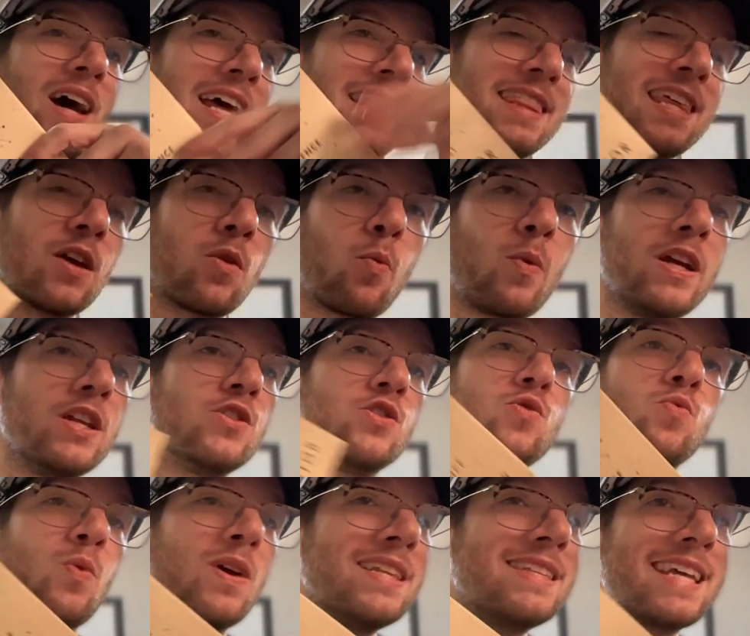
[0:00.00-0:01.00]
think we
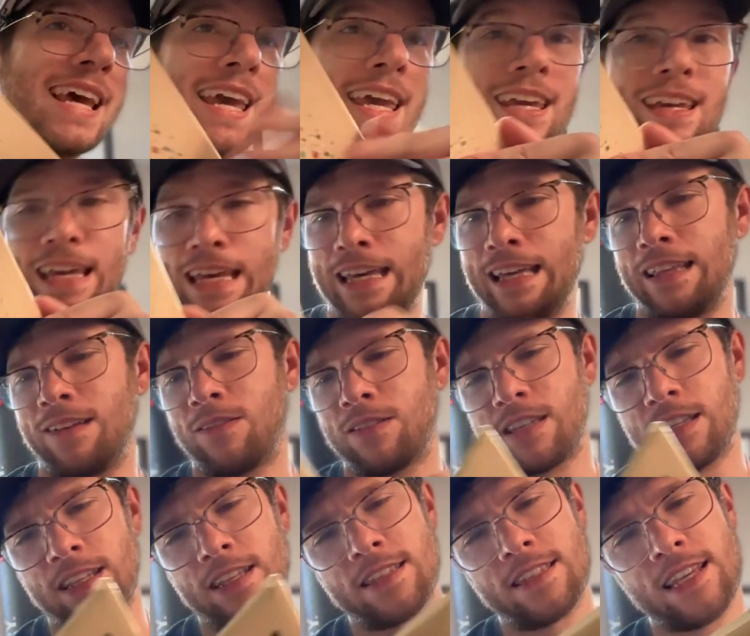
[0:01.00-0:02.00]
take. What
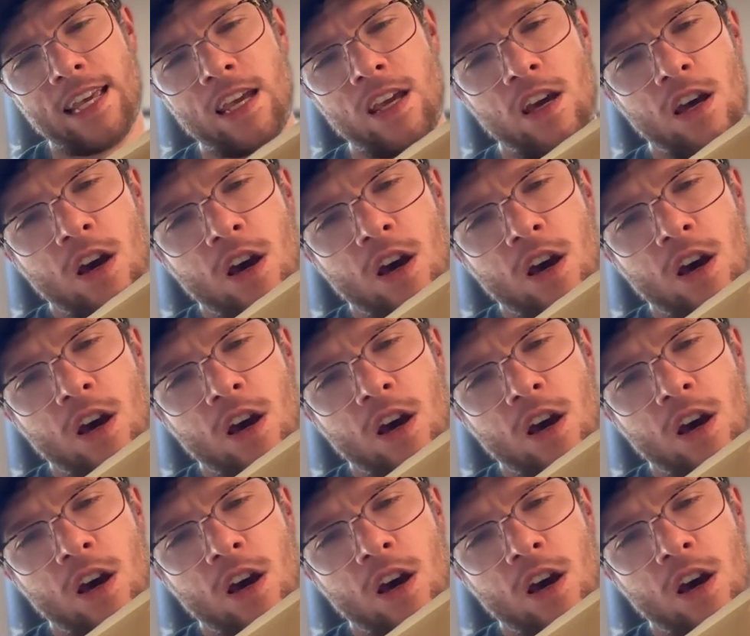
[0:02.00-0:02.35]
did it say?